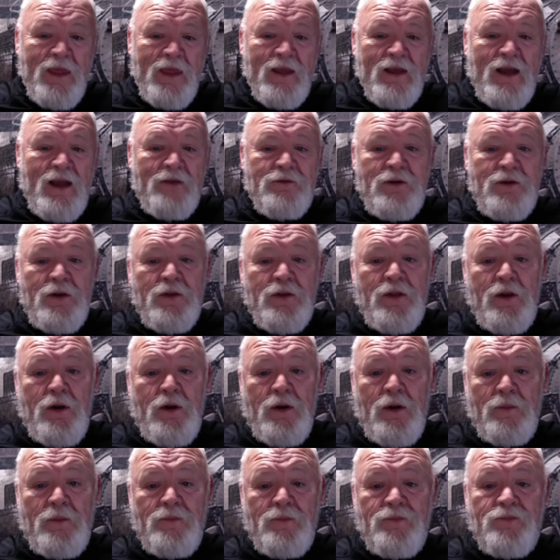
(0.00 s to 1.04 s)
I fear
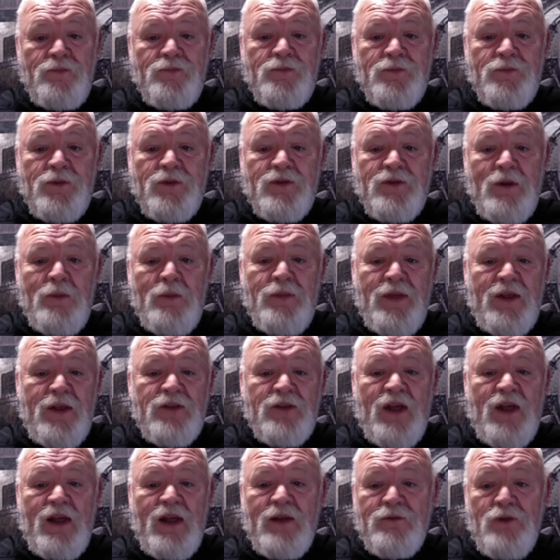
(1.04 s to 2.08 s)
there are some
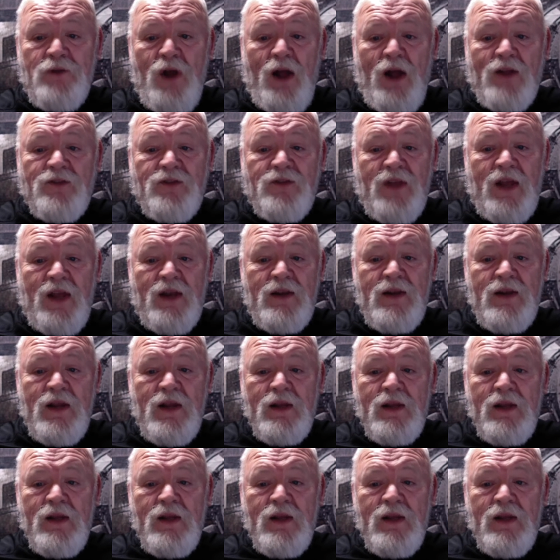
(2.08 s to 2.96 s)
things I have not said,